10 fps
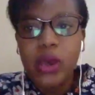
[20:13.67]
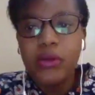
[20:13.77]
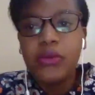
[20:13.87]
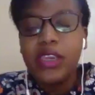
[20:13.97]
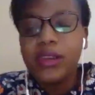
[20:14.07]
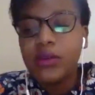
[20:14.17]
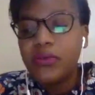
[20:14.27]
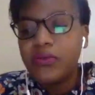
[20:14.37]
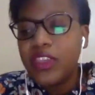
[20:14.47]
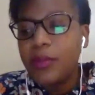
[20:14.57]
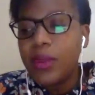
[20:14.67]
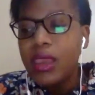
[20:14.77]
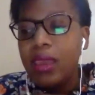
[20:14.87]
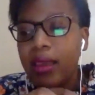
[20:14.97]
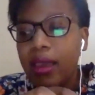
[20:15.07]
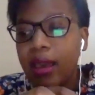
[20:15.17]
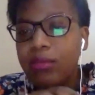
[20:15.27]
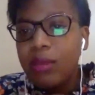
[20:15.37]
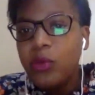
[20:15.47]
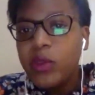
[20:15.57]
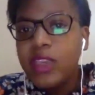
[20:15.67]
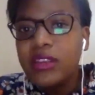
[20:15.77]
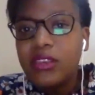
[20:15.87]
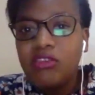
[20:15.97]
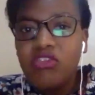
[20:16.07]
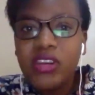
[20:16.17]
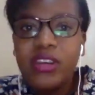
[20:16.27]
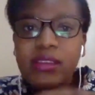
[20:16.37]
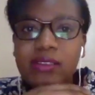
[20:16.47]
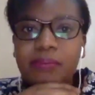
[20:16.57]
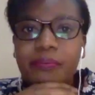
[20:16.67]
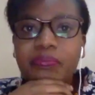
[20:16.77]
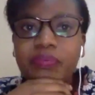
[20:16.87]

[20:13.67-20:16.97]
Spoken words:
to how you get out of them. I'm looking at the triggers.